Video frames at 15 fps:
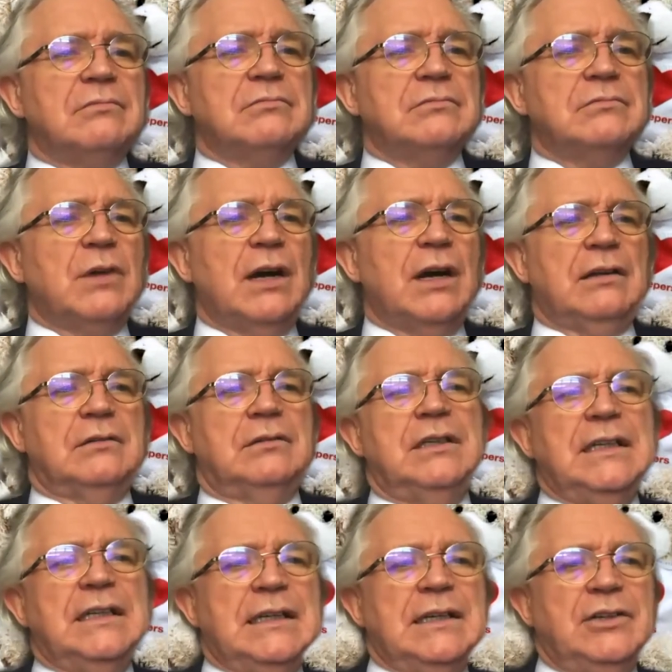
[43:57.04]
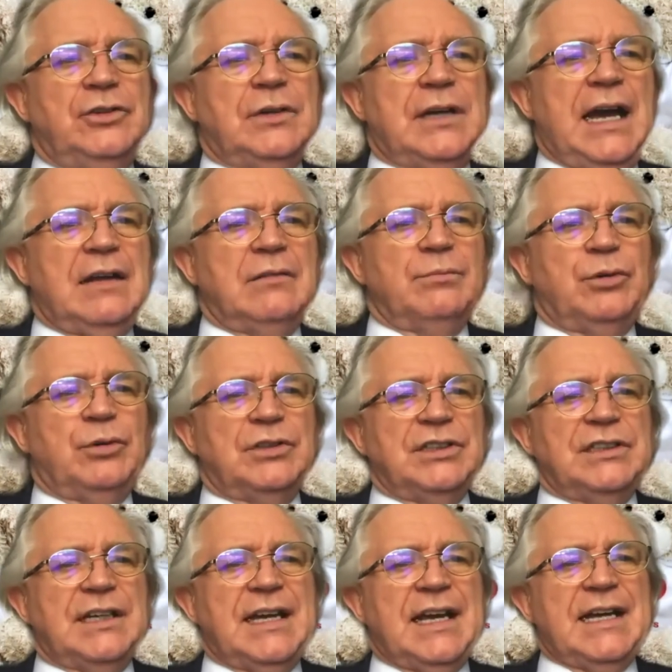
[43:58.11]
Well, you can put it
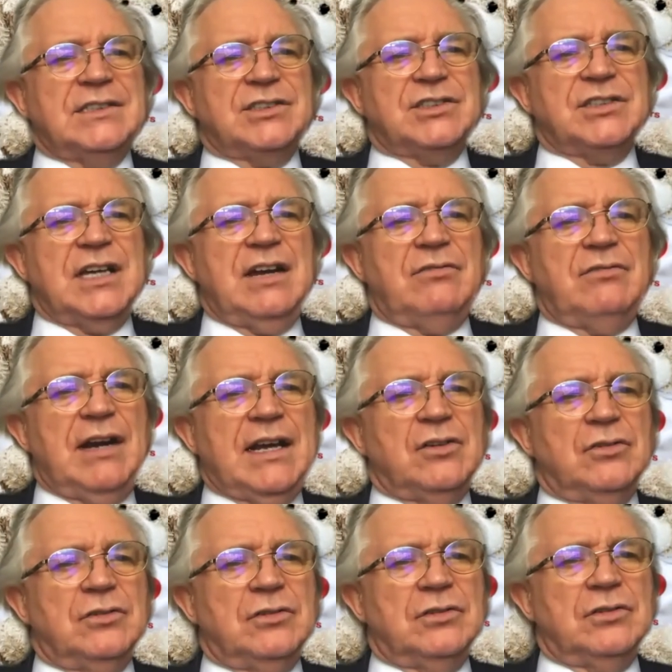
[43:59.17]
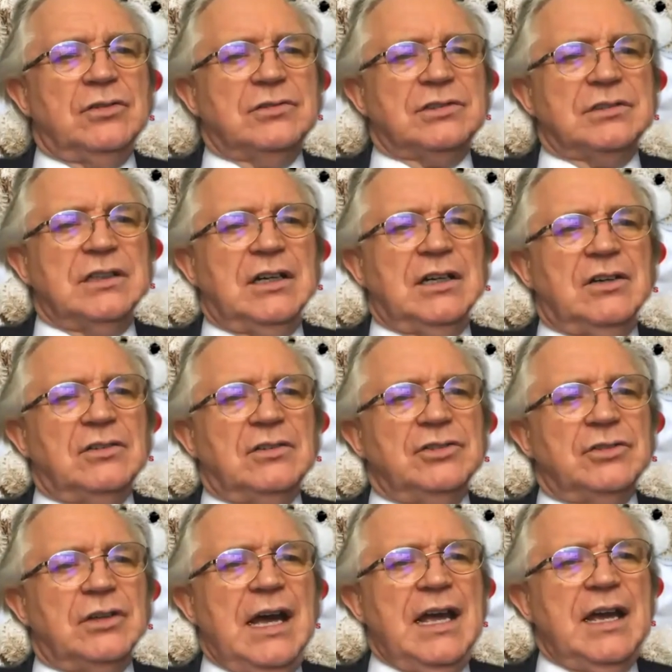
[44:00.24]
against their record on your
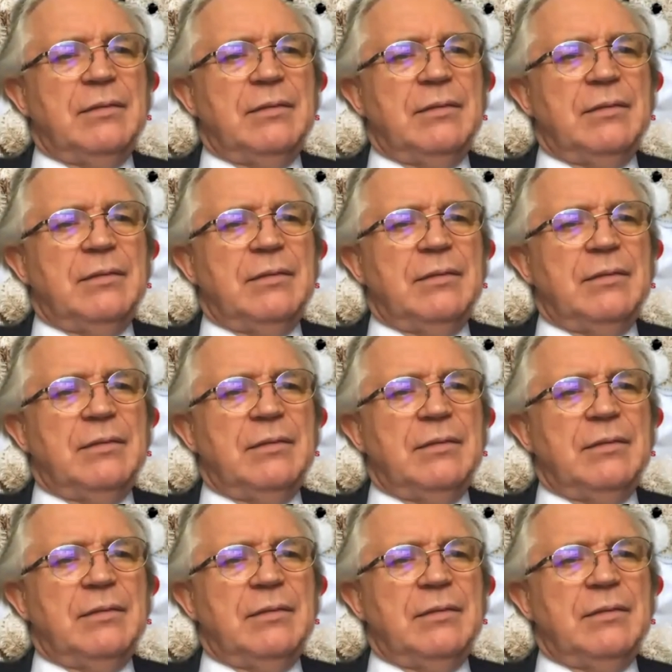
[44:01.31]
AML